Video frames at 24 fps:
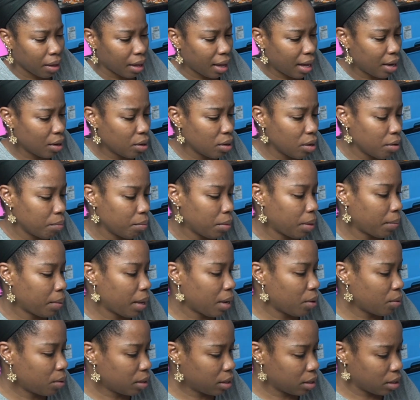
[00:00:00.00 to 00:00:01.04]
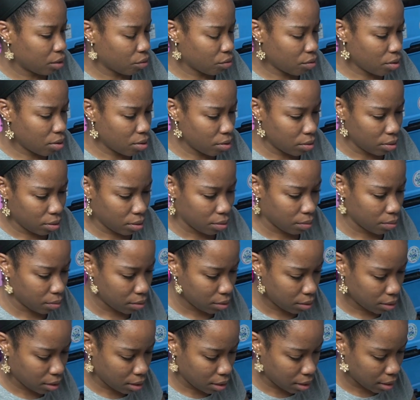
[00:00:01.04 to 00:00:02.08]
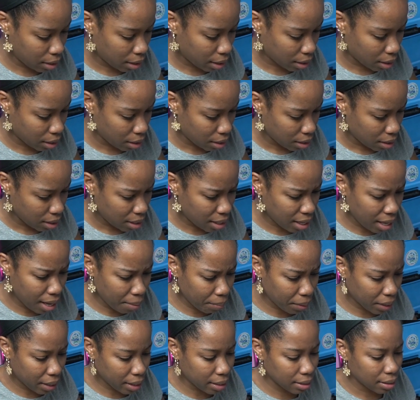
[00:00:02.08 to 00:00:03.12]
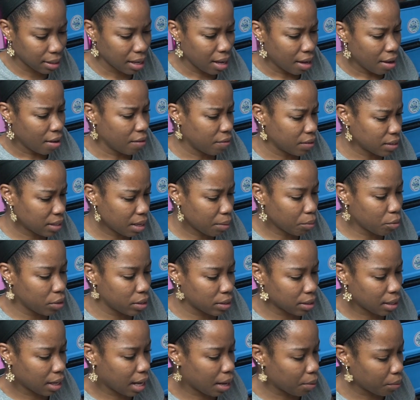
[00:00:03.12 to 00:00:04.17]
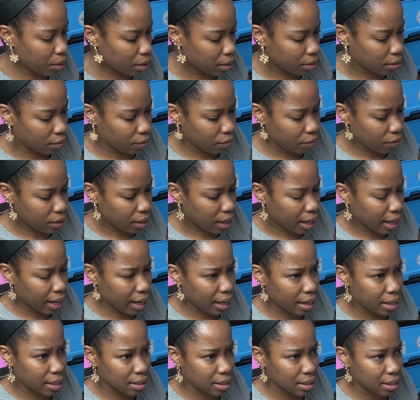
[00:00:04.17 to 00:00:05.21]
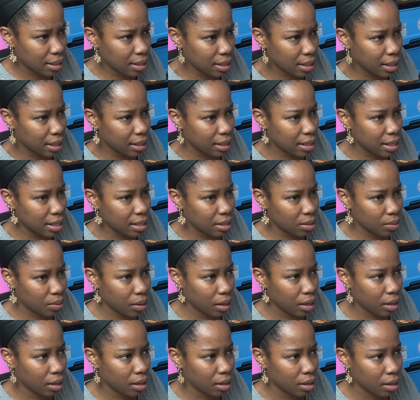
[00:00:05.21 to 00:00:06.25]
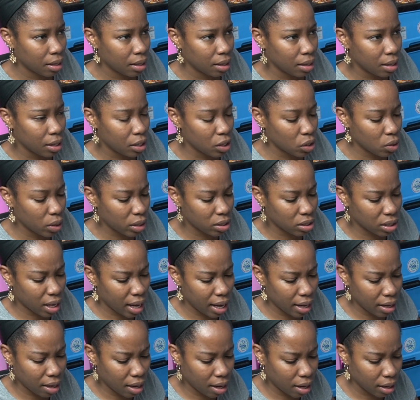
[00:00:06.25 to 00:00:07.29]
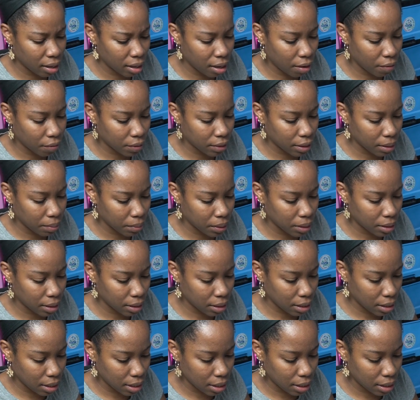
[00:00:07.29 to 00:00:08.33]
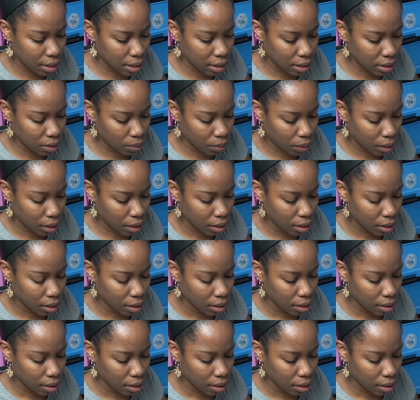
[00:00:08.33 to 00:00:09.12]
I don't know, maybe I'm holding it wrong. Turn it like, yeah, because for some reason I would feel like I need to turn it this way. So it's kind of uncomfortable to turn it this way.